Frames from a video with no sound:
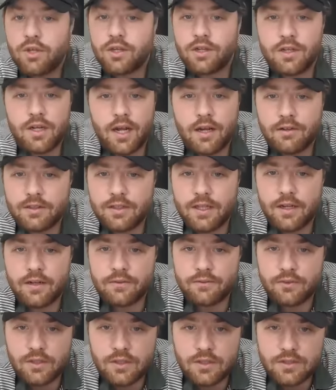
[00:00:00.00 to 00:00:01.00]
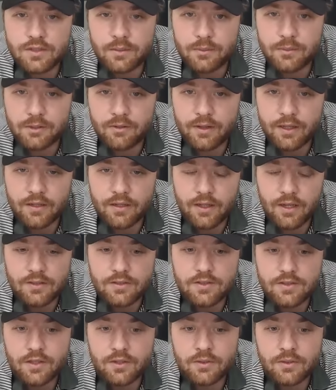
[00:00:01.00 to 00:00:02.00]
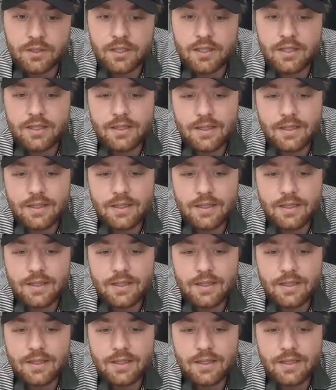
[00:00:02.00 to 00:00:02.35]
where you can dial it down if you need something like a 9. So